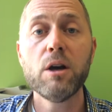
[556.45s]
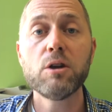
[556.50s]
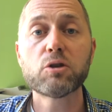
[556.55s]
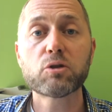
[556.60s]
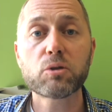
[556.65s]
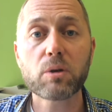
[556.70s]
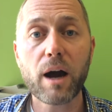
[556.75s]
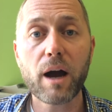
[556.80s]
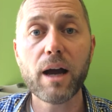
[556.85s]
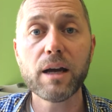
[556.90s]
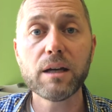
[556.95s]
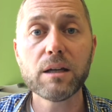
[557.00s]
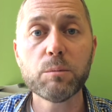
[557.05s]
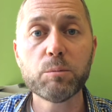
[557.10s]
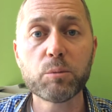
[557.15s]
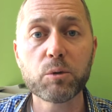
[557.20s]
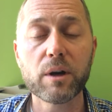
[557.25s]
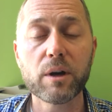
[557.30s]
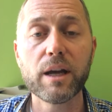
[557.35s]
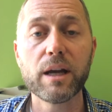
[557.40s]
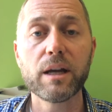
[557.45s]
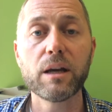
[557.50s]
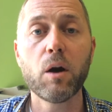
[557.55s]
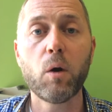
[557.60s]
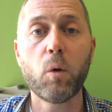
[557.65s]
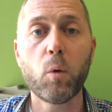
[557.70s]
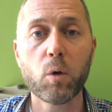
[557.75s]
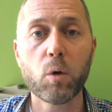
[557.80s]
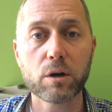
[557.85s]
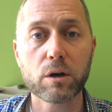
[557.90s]
trying to bring
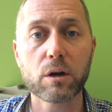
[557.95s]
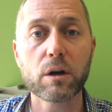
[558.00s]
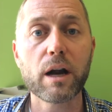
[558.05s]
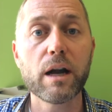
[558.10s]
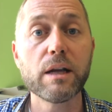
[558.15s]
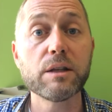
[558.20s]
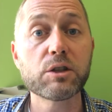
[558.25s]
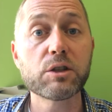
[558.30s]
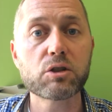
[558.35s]
order and